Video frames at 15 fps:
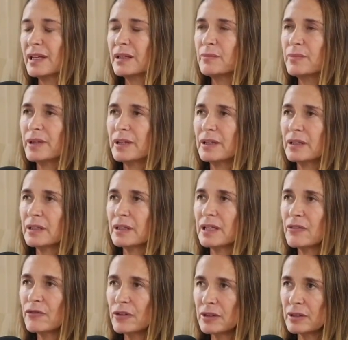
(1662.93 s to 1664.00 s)
had been
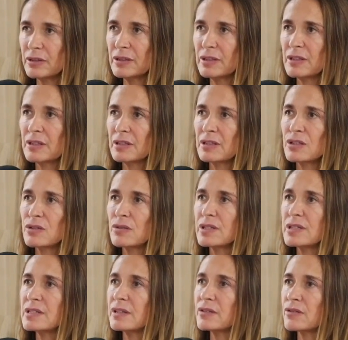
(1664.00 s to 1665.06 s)
given
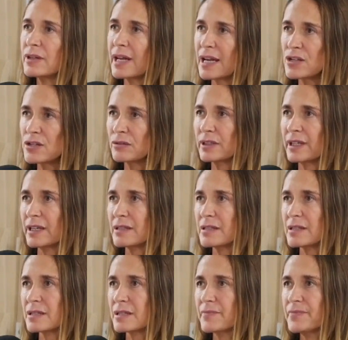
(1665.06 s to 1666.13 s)
to this international
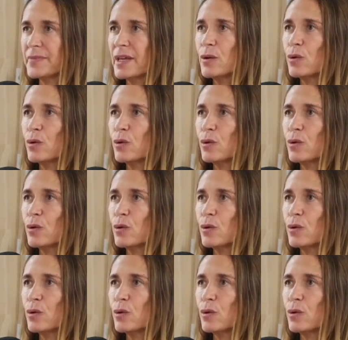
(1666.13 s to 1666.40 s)
guest,